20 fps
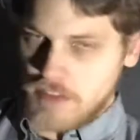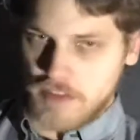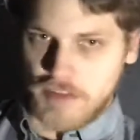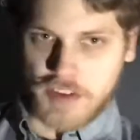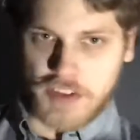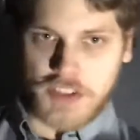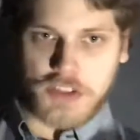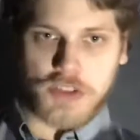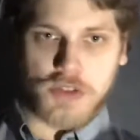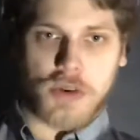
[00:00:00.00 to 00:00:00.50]

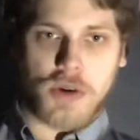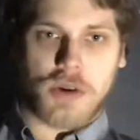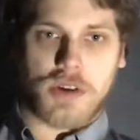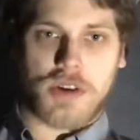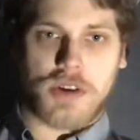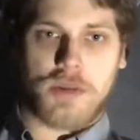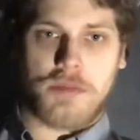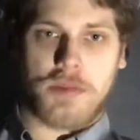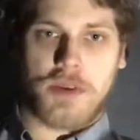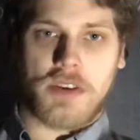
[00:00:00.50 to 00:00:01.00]
visual
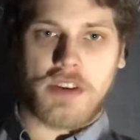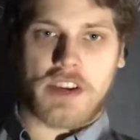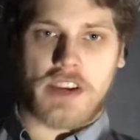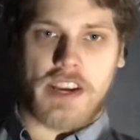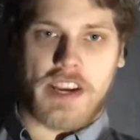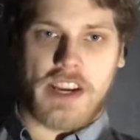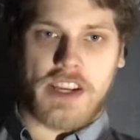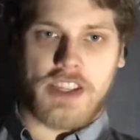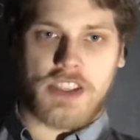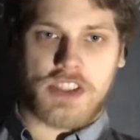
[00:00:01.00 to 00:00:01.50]

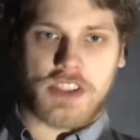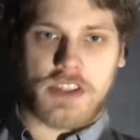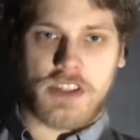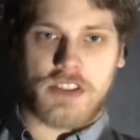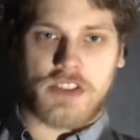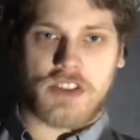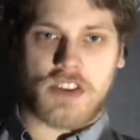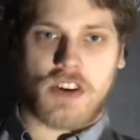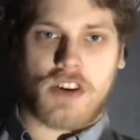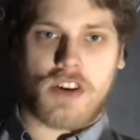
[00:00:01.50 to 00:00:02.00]
communication
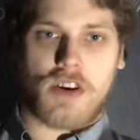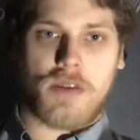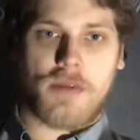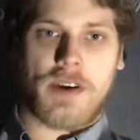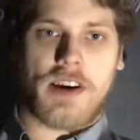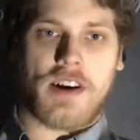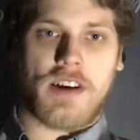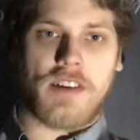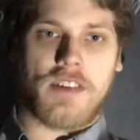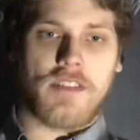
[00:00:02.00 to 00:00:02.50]
is all
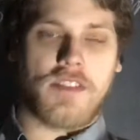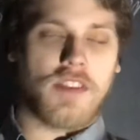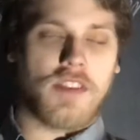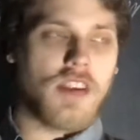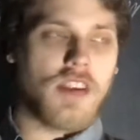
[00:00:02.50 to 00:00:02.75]
about,